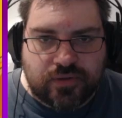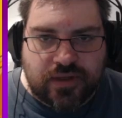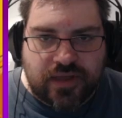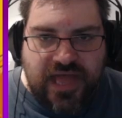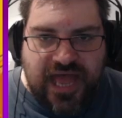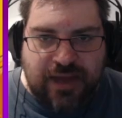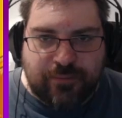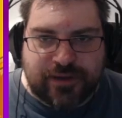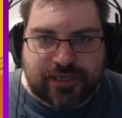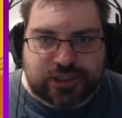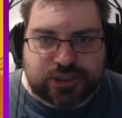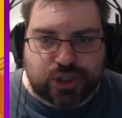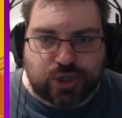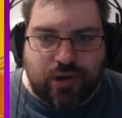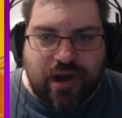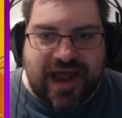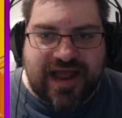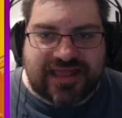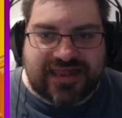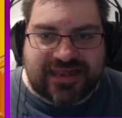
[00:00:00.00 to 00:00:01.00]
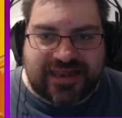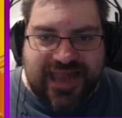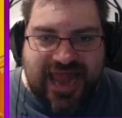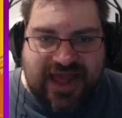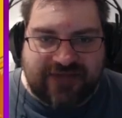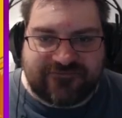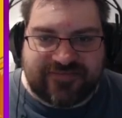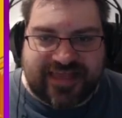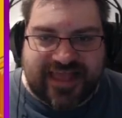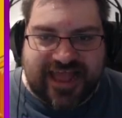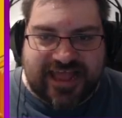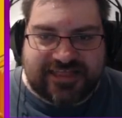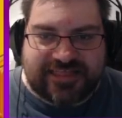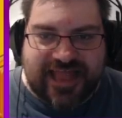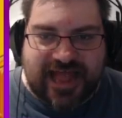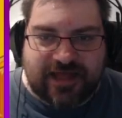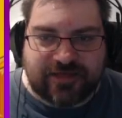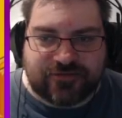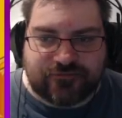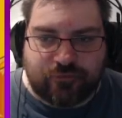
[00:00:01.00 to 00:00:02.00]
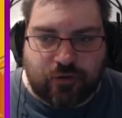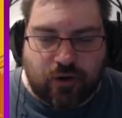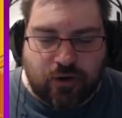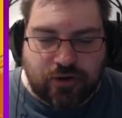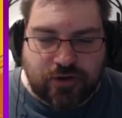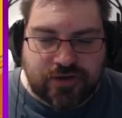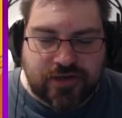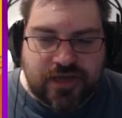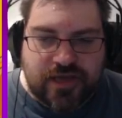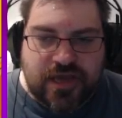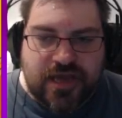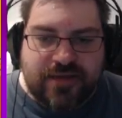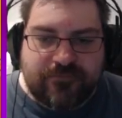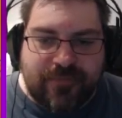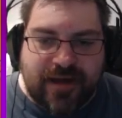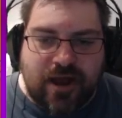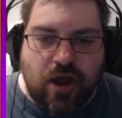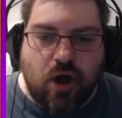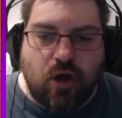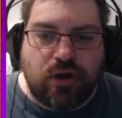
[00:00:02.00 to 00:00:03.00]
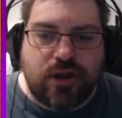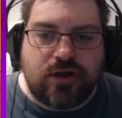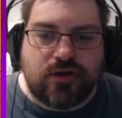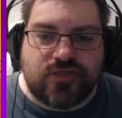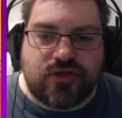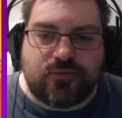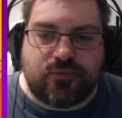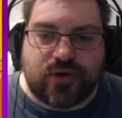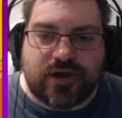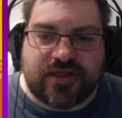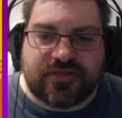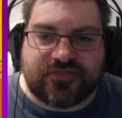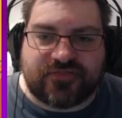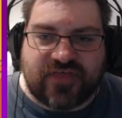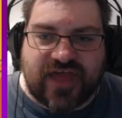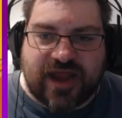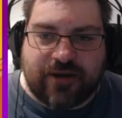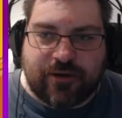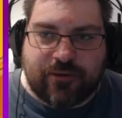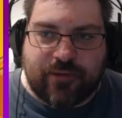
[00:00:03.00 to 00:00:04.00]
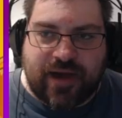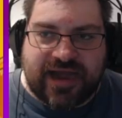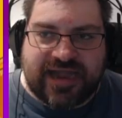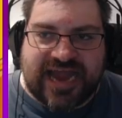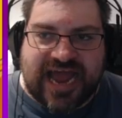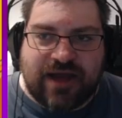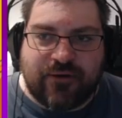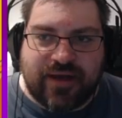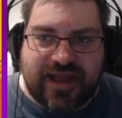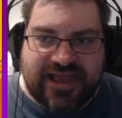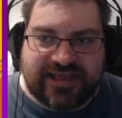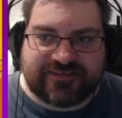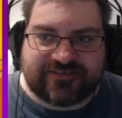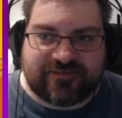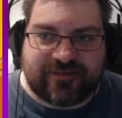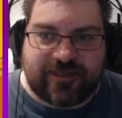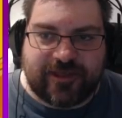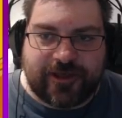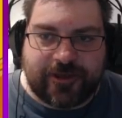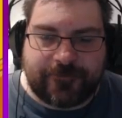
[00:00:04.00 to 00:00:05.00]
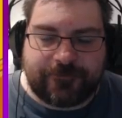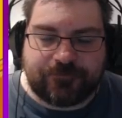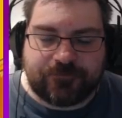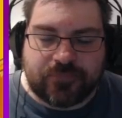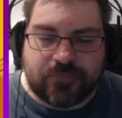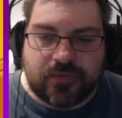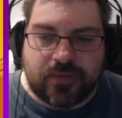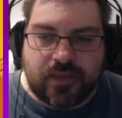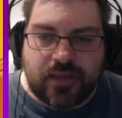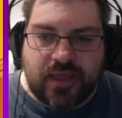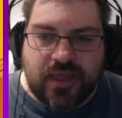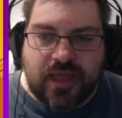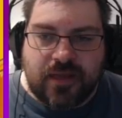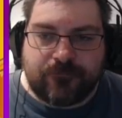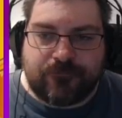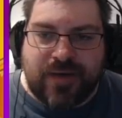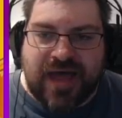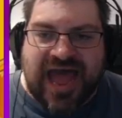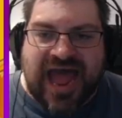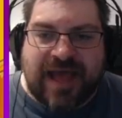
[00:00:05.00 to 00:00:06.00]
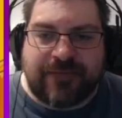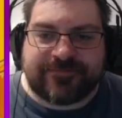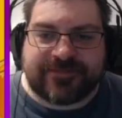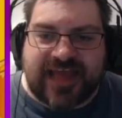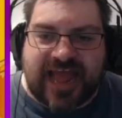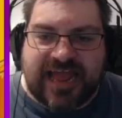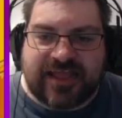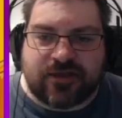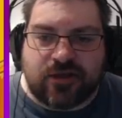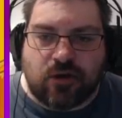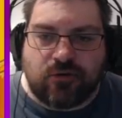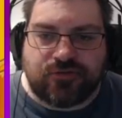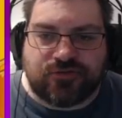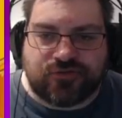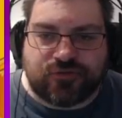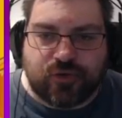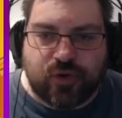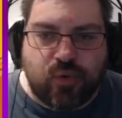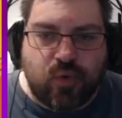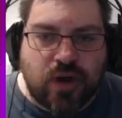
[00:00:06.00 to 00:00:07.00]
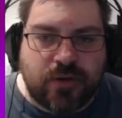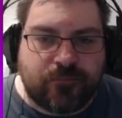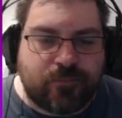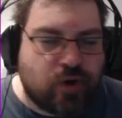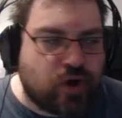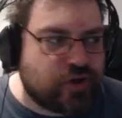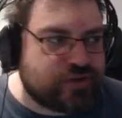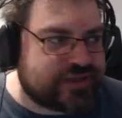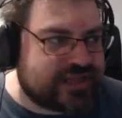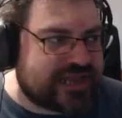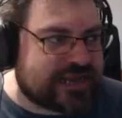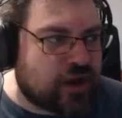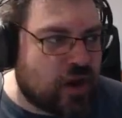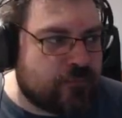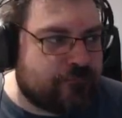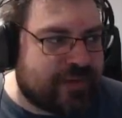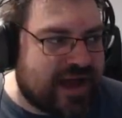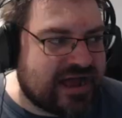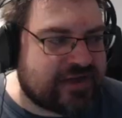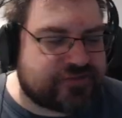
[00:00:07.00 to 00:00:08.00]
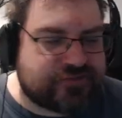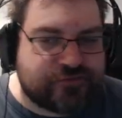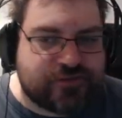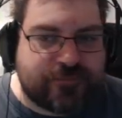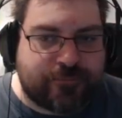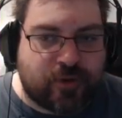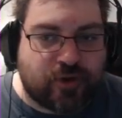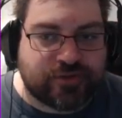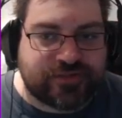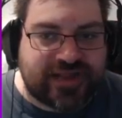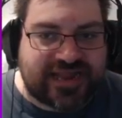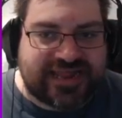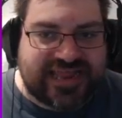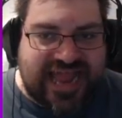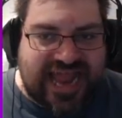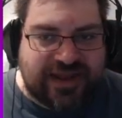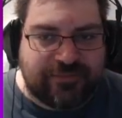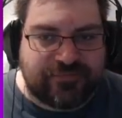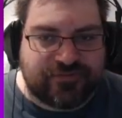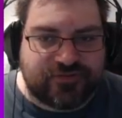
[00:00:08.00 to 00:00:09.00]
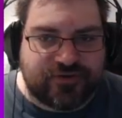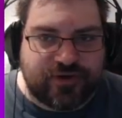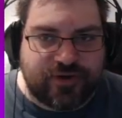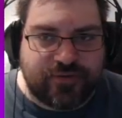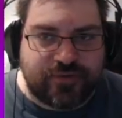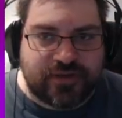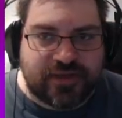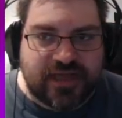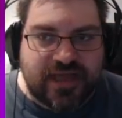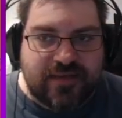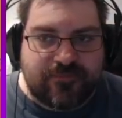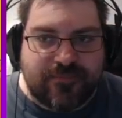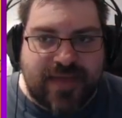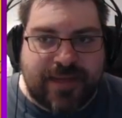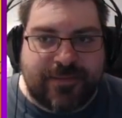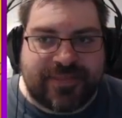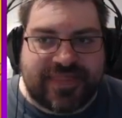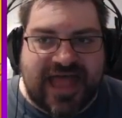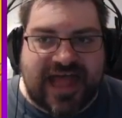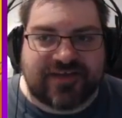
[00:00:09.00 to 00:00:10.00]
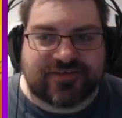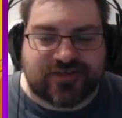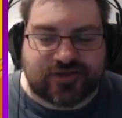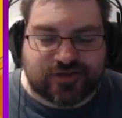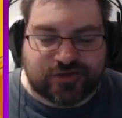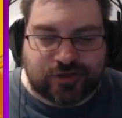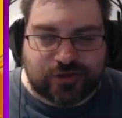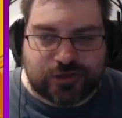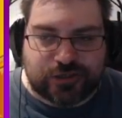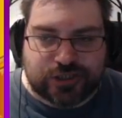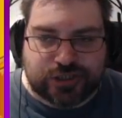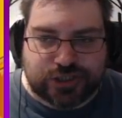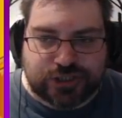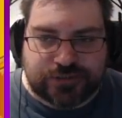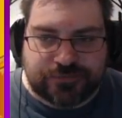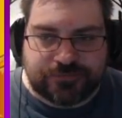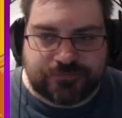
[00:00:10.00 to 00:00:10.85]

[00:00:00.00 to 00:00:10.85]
And we tried left here, and that's wrong. My only other running theory right now is that perhaps I go through one portal and go back through the portal I came through. Maybe that's the solution.